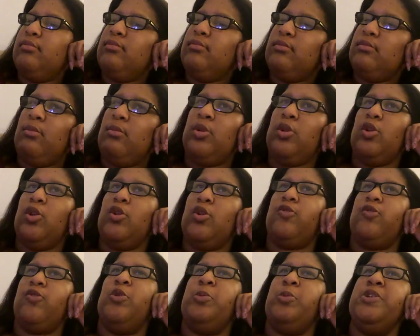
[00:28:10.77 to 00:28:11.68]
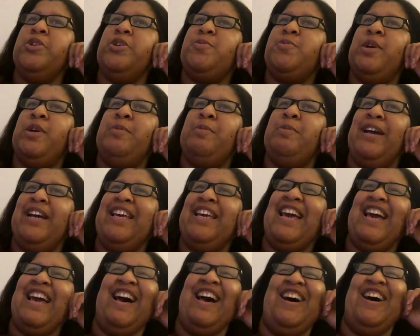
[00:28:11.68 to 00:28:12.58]
Were those rumors spread by
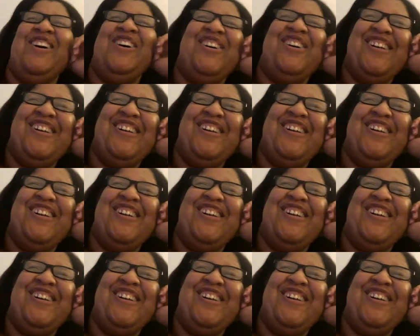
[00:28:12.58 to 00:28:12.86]
Cal?